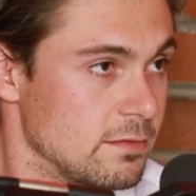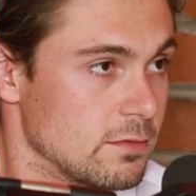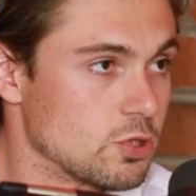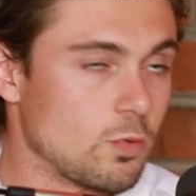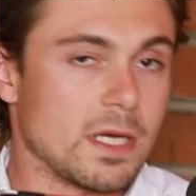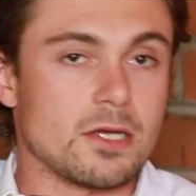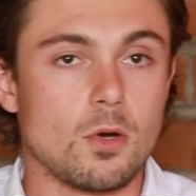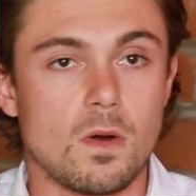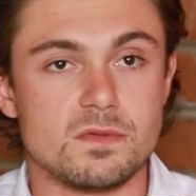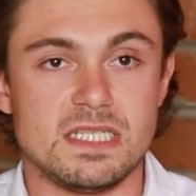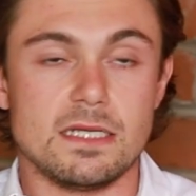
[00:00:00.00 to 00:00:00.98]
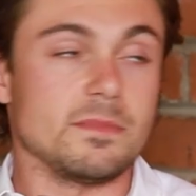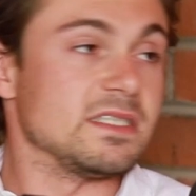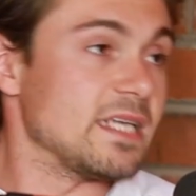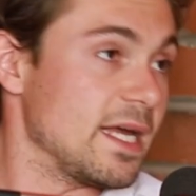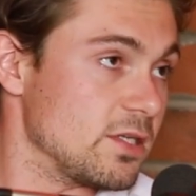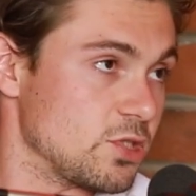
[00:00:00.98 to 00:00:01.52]
So when I go out to eat, I'm
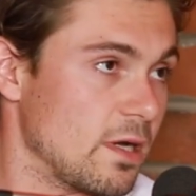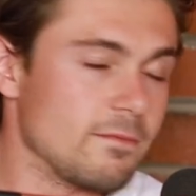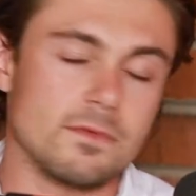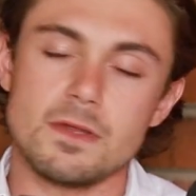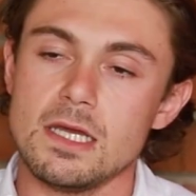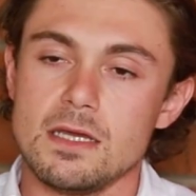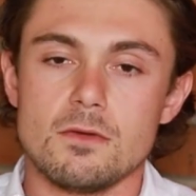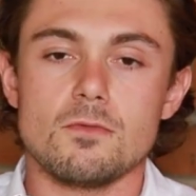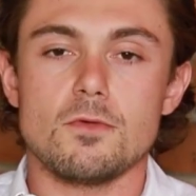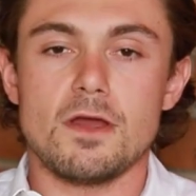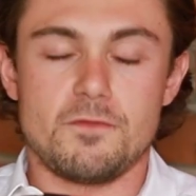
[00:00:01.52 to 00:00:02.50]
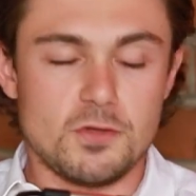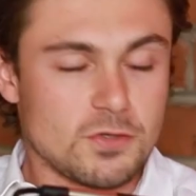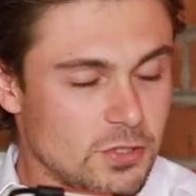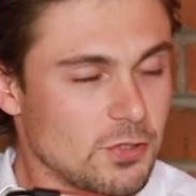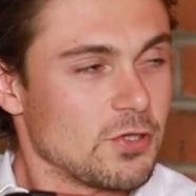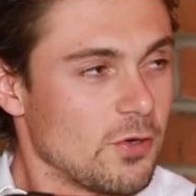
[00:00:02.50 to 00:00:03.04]
intentional. If
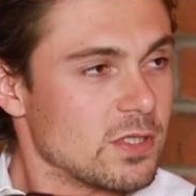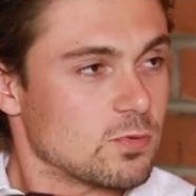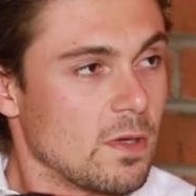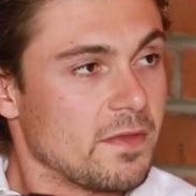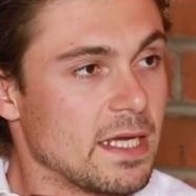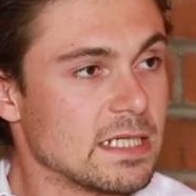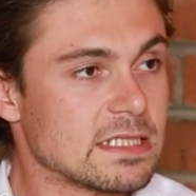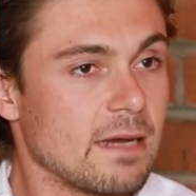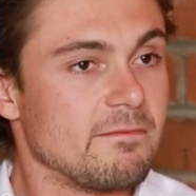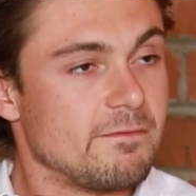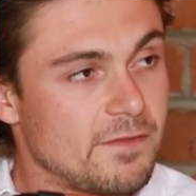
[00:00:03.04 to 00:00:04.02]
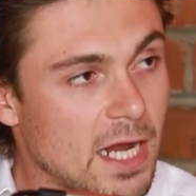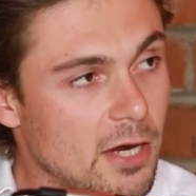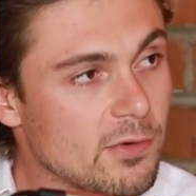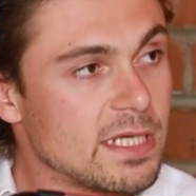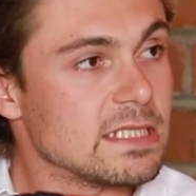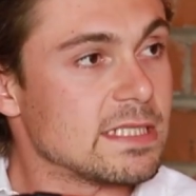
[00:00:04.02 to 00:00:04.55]
you'll notice one thing is I'm
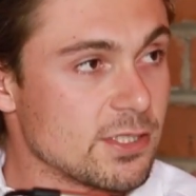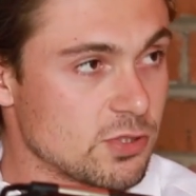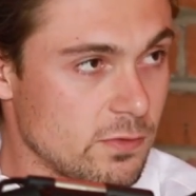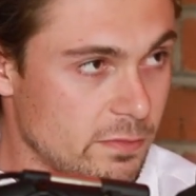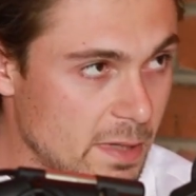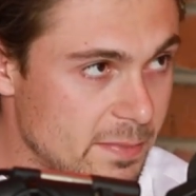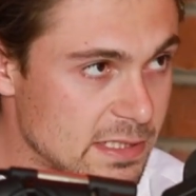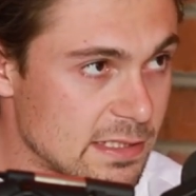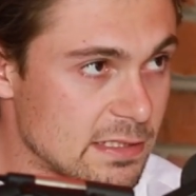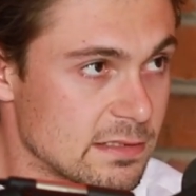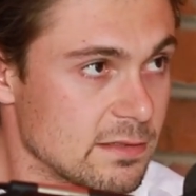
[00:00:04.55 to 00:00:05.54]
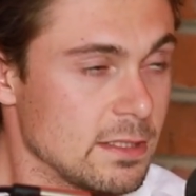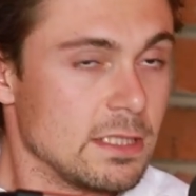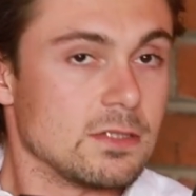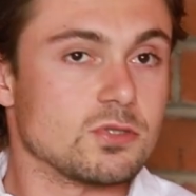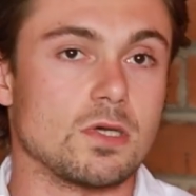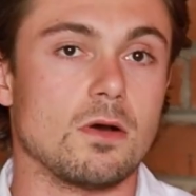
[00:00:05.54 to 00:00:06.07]
very intentional with my business.
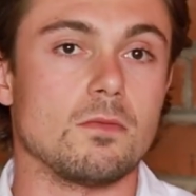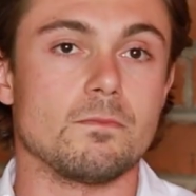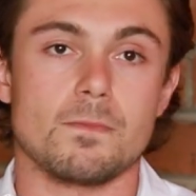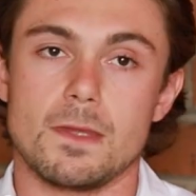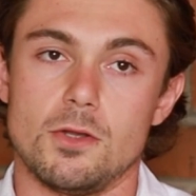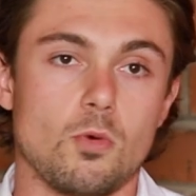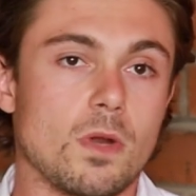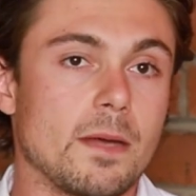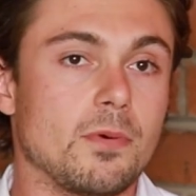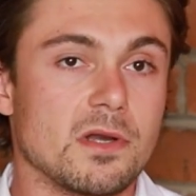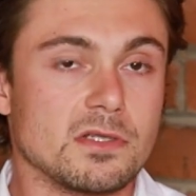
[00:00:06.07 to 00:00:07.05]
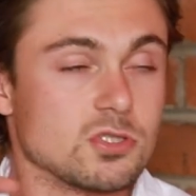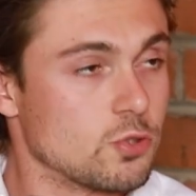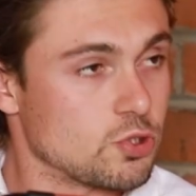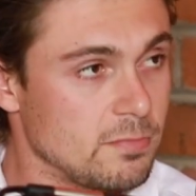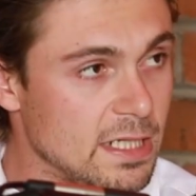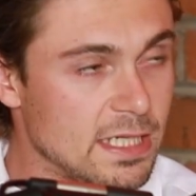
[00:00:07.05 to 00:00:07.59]
So, you know, what I put on
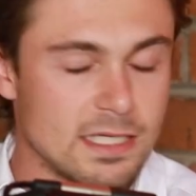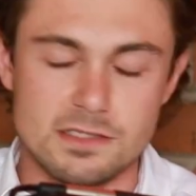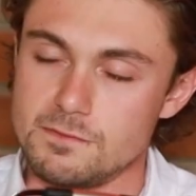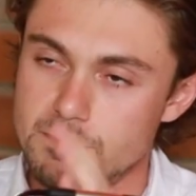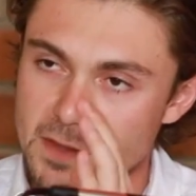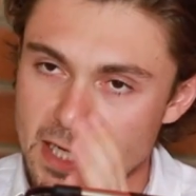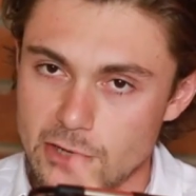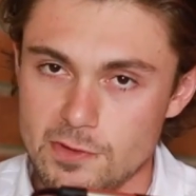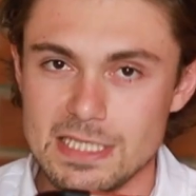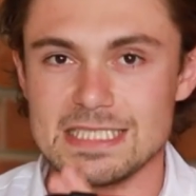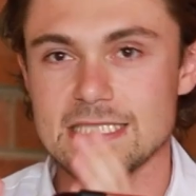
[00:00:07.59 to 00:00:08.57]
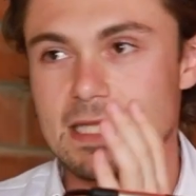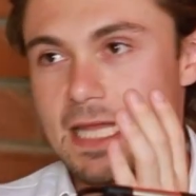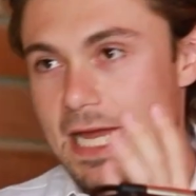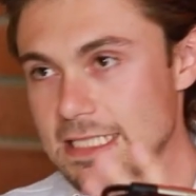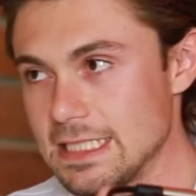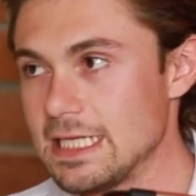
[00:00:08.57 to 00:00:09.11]
social media is very
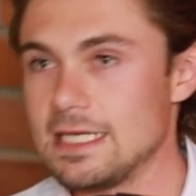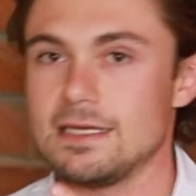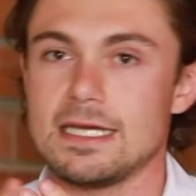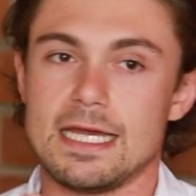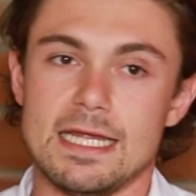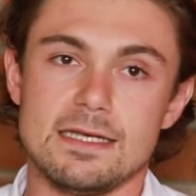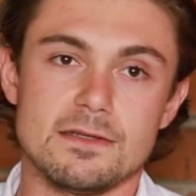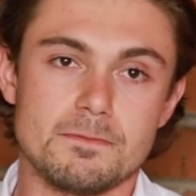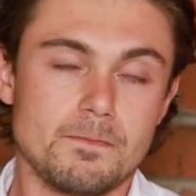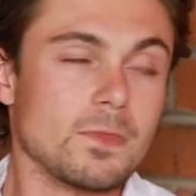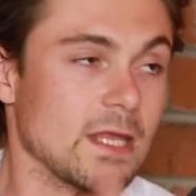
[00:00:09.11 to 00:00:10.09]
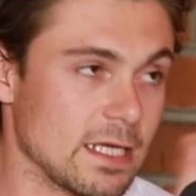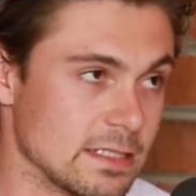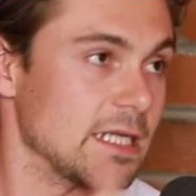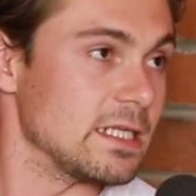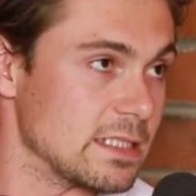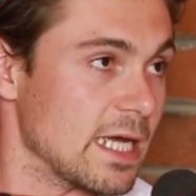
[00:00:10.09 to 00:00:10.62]
selected and like I
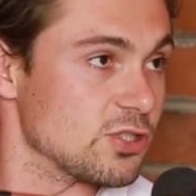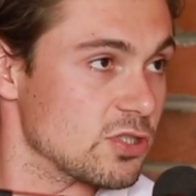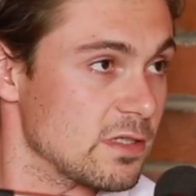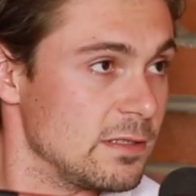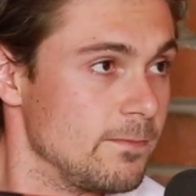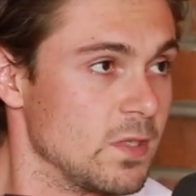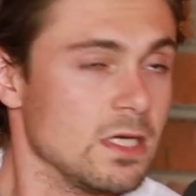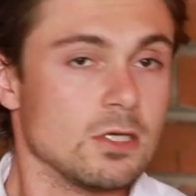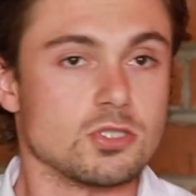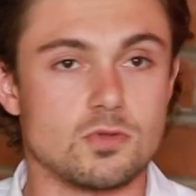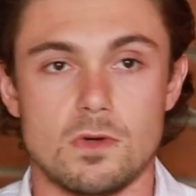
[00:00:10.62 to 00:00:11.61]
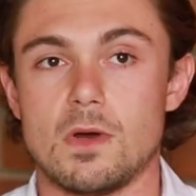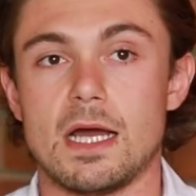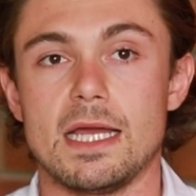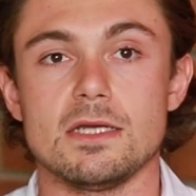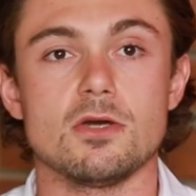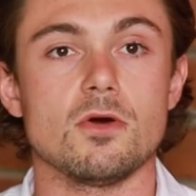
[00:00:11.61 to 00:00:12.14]
said, intentional. So
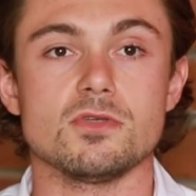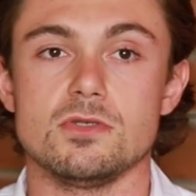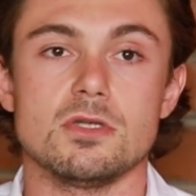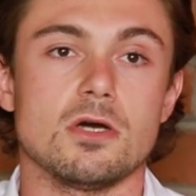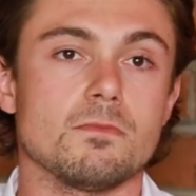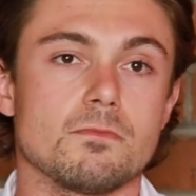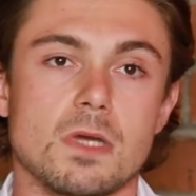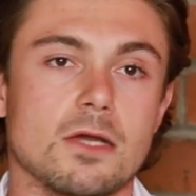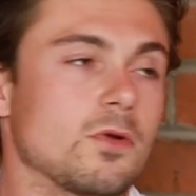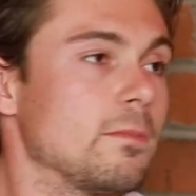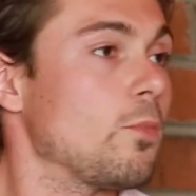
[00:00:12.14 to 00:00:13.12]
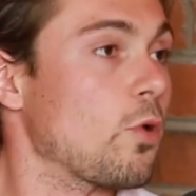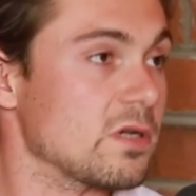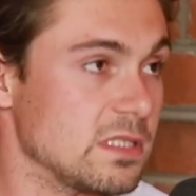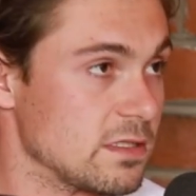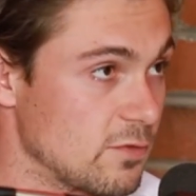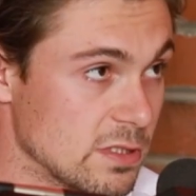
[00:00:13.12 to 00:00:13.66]
I go to
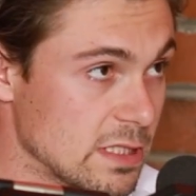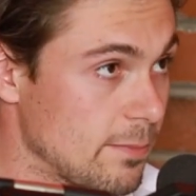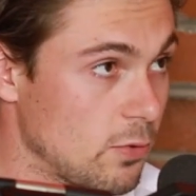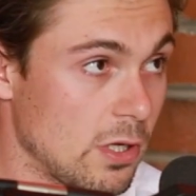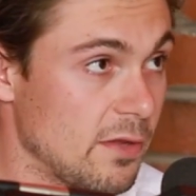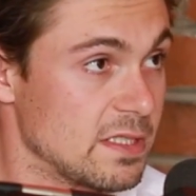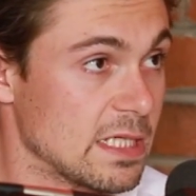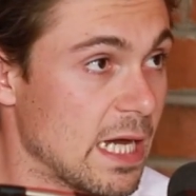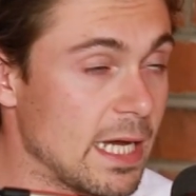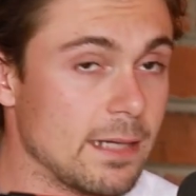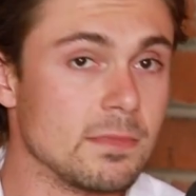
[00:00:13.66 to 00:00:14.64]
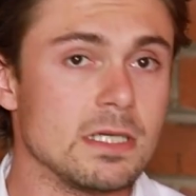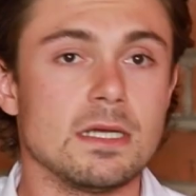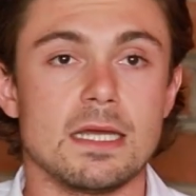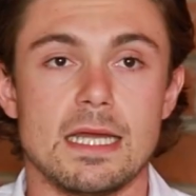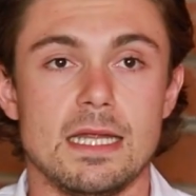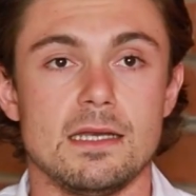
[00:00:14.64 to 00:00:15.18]
Morton's, for example, all the time.
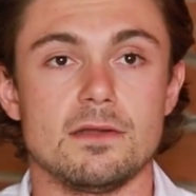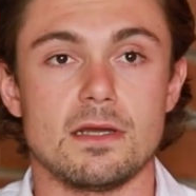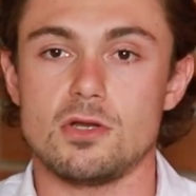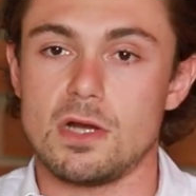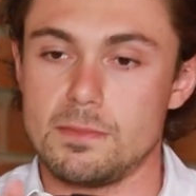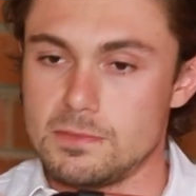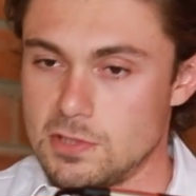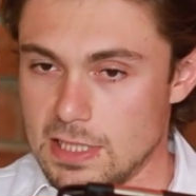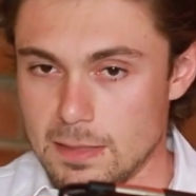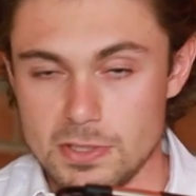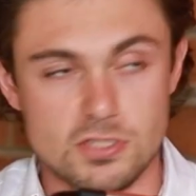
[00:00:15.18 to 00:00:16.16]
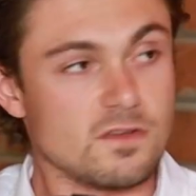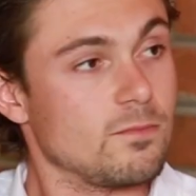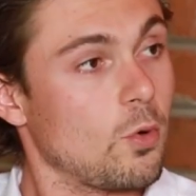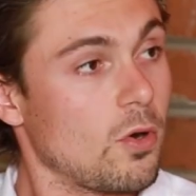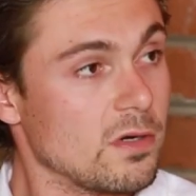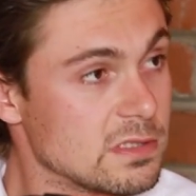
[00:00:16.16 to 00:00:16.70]
And, you know, I take a picture of
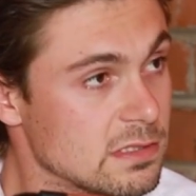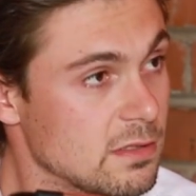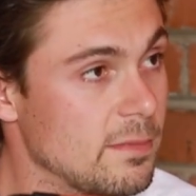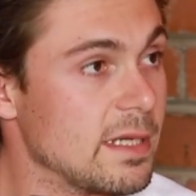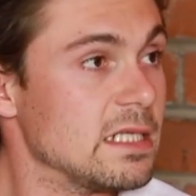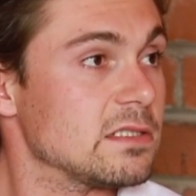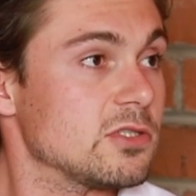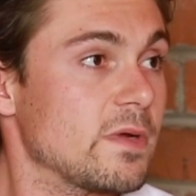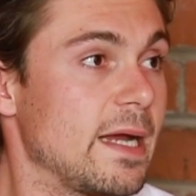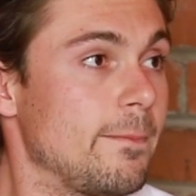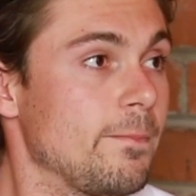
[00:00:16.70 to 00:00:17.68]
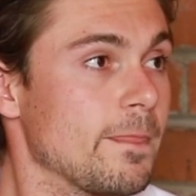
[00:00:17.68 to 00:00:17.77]
Morton's on my Instagram.